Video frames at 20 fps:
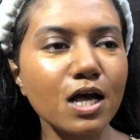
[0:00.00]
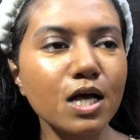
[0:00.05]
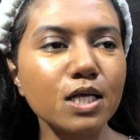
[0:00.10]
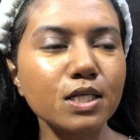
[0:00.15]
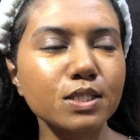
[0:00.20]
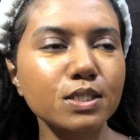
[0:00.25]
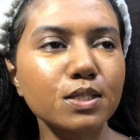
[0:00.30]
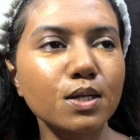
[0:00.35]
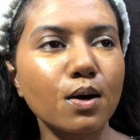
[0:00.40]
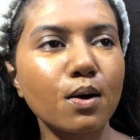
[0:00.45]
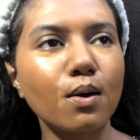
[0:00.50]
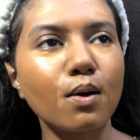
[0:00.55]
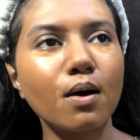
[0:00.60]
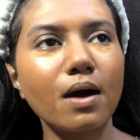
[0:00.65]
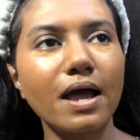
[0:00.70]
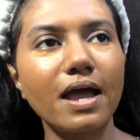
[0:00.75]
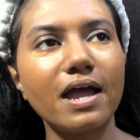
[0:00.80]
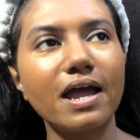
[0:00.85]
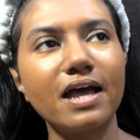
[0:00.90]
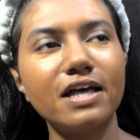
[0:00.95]
So
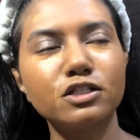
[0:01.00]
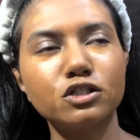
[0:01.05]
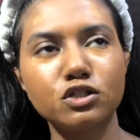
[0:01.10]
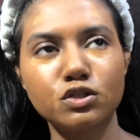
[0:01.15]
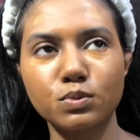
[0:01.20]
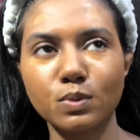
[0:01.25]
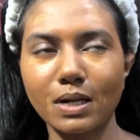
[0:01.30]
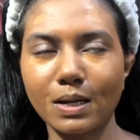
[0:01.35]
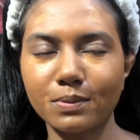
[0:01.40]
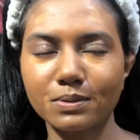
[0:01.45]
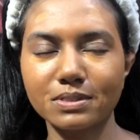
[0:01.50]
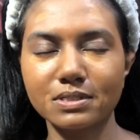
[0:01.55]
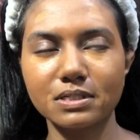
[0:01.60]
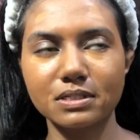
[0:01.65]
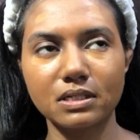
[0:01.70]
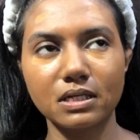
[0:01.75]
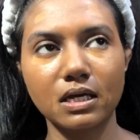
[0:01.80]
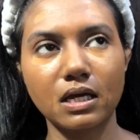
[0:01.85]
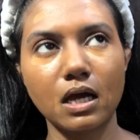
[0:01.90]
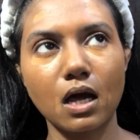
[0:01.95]
as usual, I was
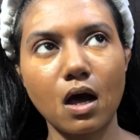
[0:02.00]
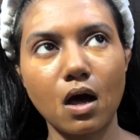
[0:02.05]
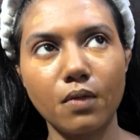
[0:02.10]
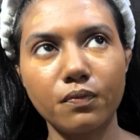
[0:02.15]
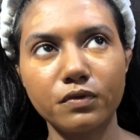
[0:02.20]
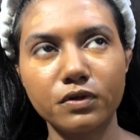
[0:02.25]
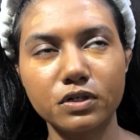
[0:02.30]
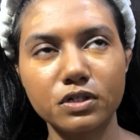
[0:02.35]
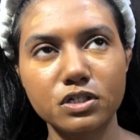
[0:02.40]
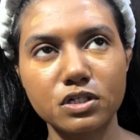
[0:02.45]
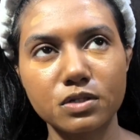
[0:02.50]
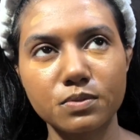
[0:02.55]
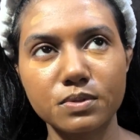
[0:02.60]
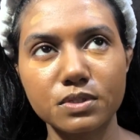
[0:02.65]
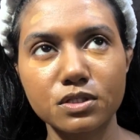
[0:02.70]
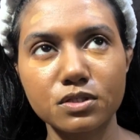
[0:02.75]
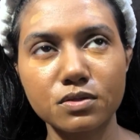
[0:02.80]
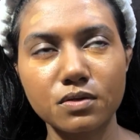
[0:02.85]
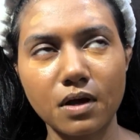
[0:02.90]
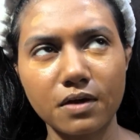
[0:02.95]
sitting on the rickshaw, and
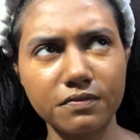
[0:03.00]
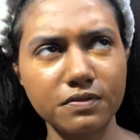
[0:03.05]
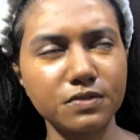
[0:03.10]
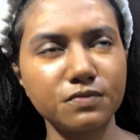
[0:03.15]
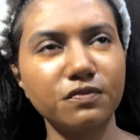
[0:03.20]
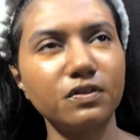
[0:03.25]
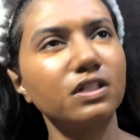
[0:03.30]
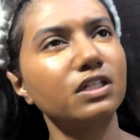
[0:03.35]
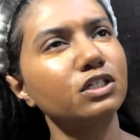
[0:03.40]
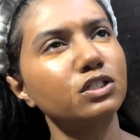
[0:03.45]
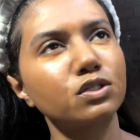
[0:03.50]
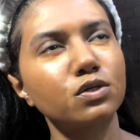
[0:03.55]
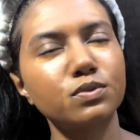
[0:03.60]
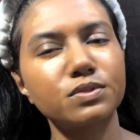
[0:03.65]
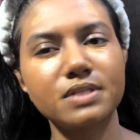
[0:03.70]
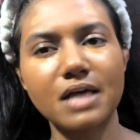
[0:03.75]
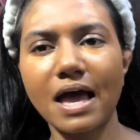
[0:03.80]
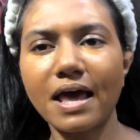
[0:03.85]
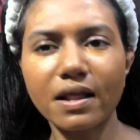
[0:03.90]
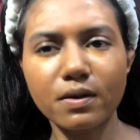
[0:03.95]
I was feeling so
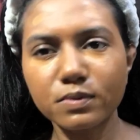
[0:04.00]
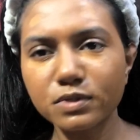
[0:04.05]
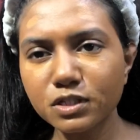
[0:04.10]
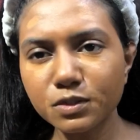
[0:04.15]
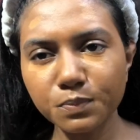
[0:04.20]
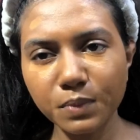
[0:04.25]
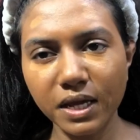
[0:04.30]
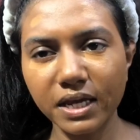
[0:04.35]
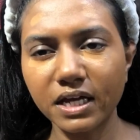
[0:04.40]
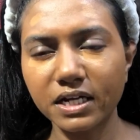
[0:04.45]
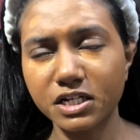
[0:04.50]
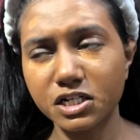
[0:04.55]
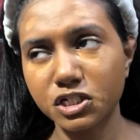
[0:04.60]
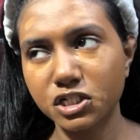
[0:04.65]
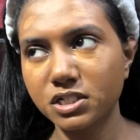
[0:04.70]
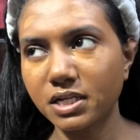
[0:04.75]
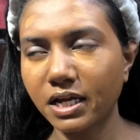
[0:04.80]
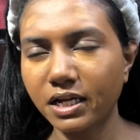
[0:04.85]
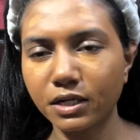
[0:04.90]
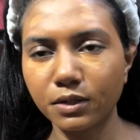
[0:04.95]
sad. I wasn't paying
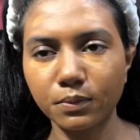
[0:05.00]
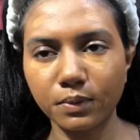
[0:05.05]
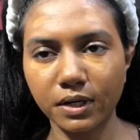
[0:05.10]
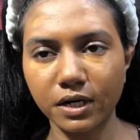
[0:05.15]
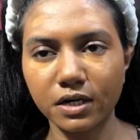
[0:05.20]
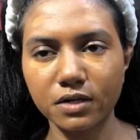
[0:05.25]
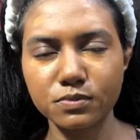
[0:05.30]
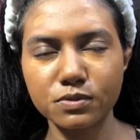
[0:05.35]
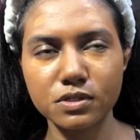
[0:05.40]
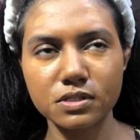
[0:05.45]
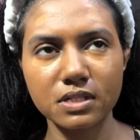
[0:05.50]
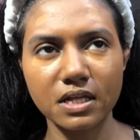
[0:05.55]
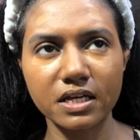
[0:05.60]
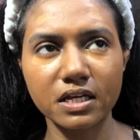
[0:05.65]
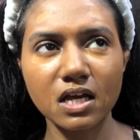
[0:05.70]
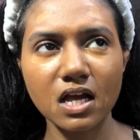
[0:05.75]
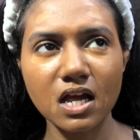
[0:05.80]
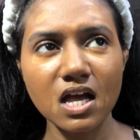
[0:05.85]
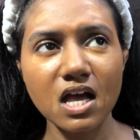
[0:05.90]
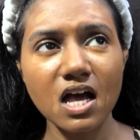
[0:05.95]
attention anywhere. I was just like
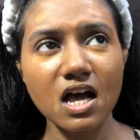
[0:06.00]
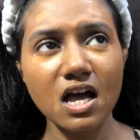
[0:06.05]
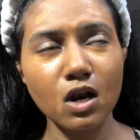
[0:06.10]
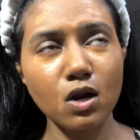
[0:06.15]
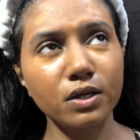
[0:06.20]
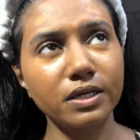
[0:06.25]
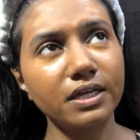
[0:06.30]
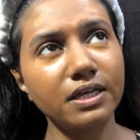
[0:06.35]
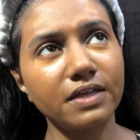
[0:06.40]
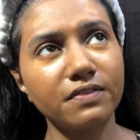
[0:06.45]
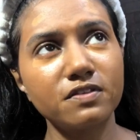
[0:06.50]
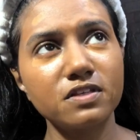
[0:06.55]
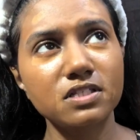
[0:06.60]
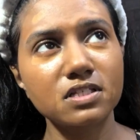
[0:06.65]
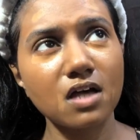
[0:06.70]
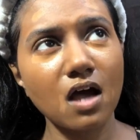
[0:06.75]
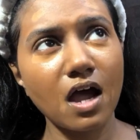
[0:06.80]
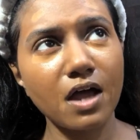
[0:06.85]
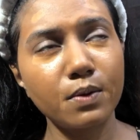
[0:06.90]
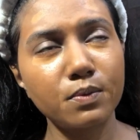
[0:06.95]
looking at this
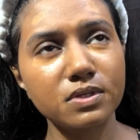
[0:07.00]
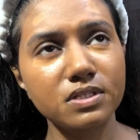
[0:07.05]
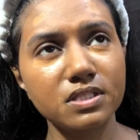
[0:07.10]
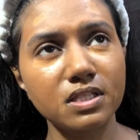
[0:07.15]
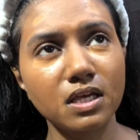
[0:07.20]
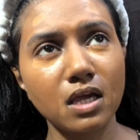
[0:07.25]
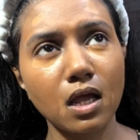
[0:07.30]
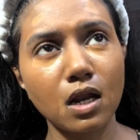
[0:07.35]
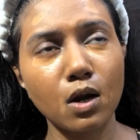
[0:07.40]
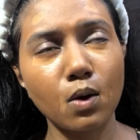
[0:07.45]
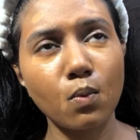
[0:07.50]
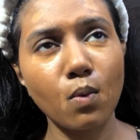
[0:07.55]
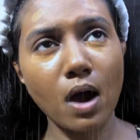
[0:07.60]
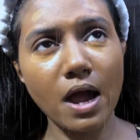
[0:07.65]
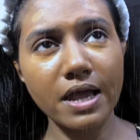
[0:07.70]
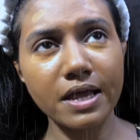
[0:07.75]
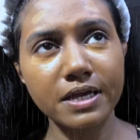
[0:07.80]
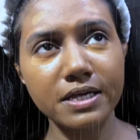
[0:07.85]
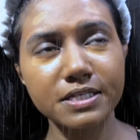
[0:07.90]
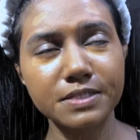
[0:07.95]
guy, and I was thinking, like, why
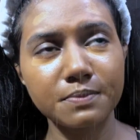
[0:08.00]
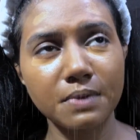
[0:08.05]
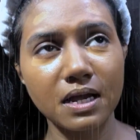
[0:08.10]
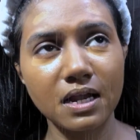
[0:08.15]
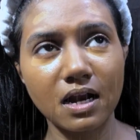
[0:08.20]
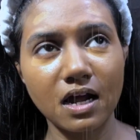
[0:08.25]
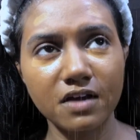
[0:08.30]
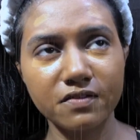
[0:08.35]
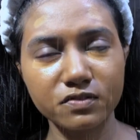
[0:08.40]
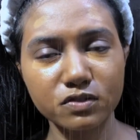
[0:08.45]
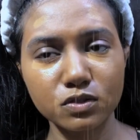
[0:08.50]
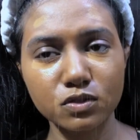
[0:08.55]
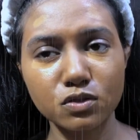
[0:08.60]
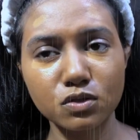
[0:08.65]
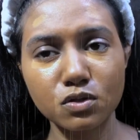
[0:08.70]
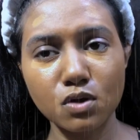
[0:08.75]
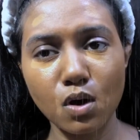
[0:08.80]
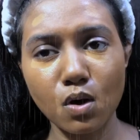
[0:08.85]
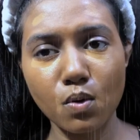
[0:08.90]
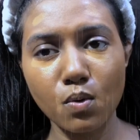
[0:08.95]
is my life
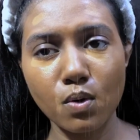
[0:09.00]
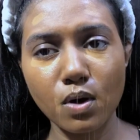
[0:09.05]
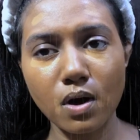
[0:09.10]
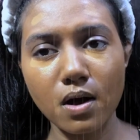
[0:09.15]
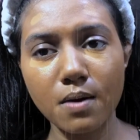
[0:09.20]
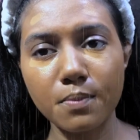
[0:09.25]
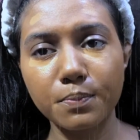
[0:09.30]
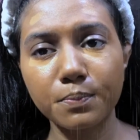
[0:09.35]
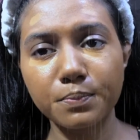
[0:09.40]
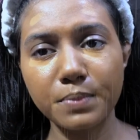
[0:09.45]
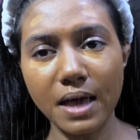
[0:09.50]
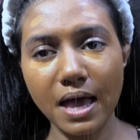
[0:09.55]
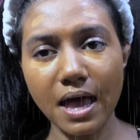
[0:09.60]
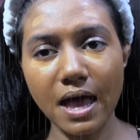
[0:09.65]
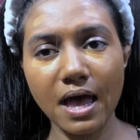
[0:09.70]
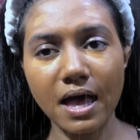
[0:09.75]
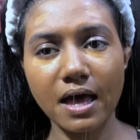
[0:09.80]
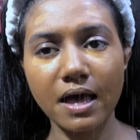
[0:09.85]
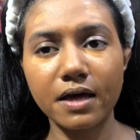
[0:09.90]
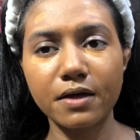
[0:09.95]
so
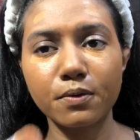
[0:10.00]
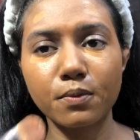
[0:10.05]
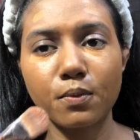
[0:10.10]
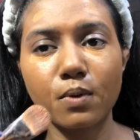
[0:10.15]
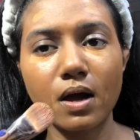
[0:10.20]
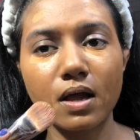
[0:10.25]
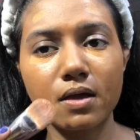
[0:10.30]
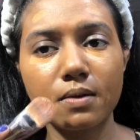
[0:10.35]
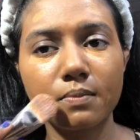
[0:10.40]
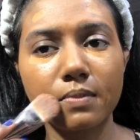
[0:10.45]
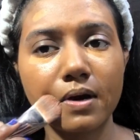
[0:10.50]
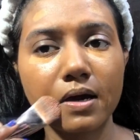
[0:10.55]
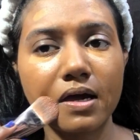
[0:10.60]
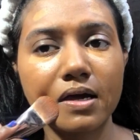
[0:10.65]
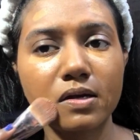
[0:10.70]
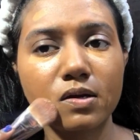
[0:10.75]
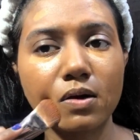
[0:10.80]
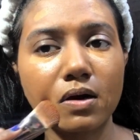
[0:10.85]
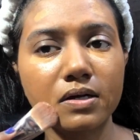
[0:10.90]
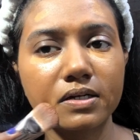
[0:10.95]
bad? Why am I
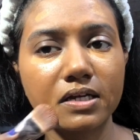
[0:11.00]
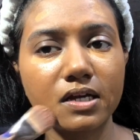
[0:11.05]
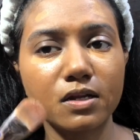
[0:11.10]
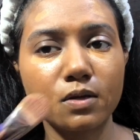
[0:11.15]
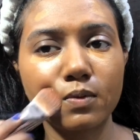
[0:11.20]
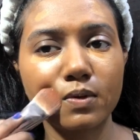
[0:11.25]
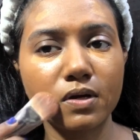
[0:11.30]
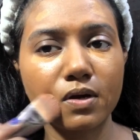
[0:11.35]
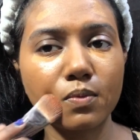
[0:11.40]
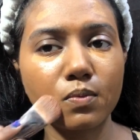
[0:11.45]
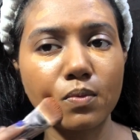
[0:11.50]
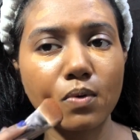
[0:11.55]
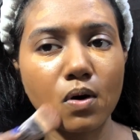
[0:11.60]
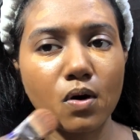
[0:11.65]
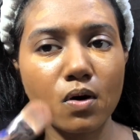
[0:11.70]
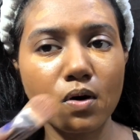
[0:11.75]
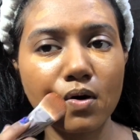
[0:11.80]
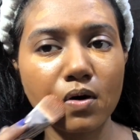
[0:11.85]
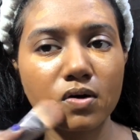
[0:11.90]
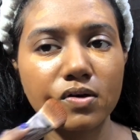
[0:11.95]
not getting what I
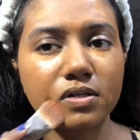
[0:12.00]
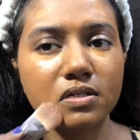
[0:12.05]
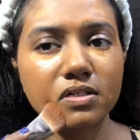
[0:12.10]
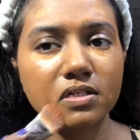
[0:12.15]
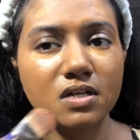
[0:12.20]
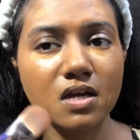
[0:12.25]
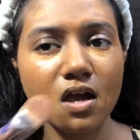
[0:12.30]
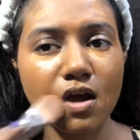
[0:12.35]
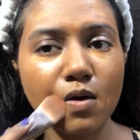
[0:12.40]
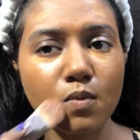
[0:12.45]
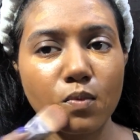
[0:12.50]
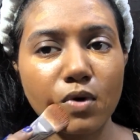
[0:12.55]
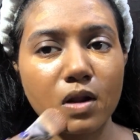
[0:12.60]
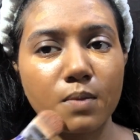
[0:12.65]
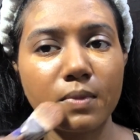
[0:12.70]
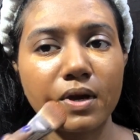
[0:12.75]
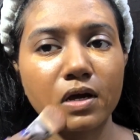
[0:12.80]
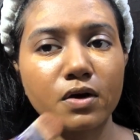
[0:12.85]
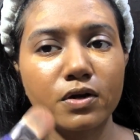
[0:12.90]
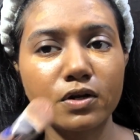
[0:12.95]
want? What am
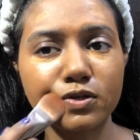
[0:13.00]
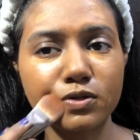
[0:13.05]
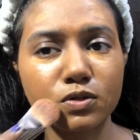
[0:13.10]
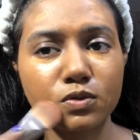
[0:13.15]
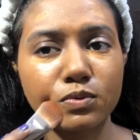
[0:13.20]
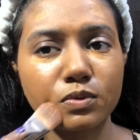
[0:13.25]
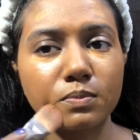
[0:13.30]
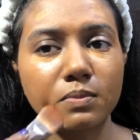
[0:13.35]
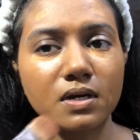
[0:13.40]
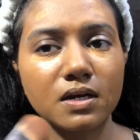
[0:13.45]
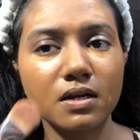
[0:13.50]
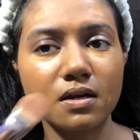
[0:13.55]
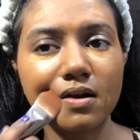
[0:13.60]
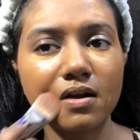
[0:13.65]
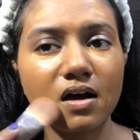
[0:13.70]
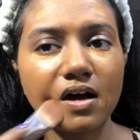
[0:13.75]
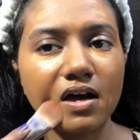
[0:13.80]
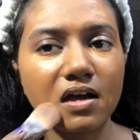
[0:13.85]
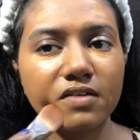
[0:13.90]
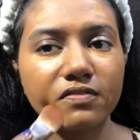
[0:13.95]
I gonna do with my
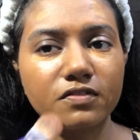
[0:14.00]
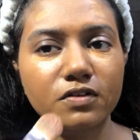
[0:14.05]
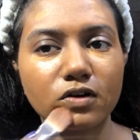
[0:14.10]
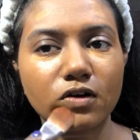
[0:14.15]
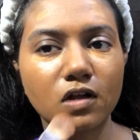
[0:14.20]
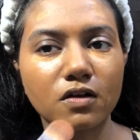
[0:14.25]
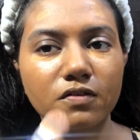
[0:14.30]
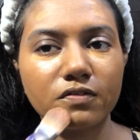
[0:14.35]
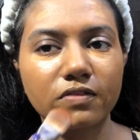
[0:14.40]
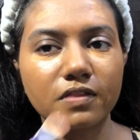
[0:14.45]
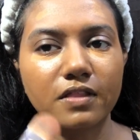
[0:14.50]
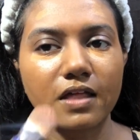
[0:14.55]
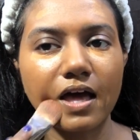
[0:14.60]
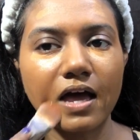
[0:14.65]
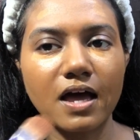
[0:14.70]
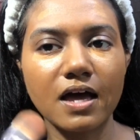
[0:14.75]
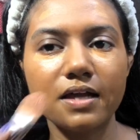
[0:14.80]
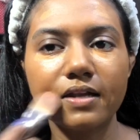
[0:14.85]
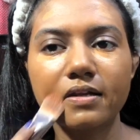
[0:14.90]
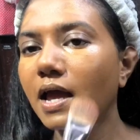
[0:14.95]
life and all of
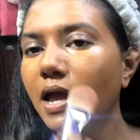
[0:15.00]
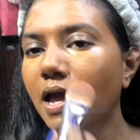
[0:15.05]
that?